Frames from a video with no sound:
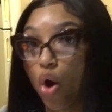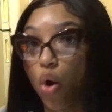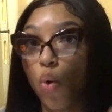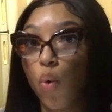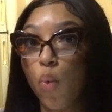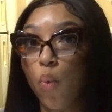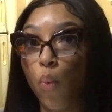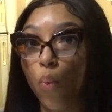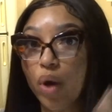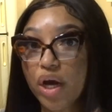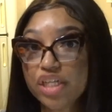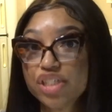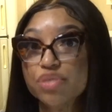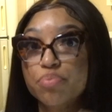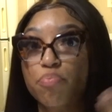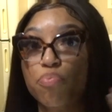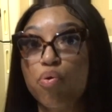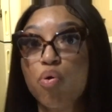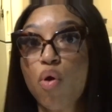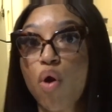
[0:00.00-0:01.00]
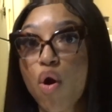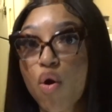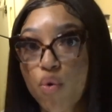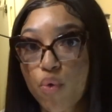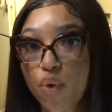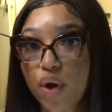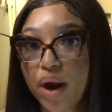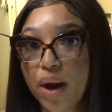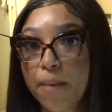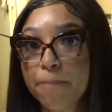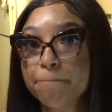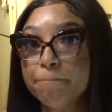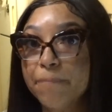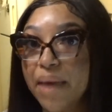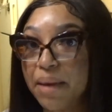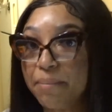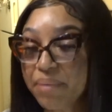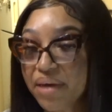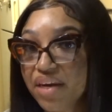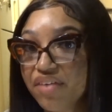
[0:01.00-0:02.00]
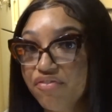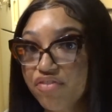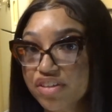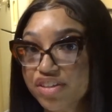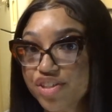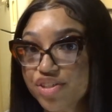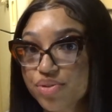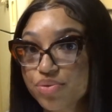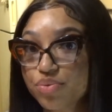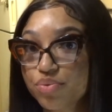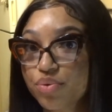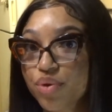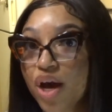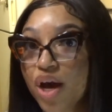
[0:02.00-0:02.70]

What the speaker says: which program may benefit you.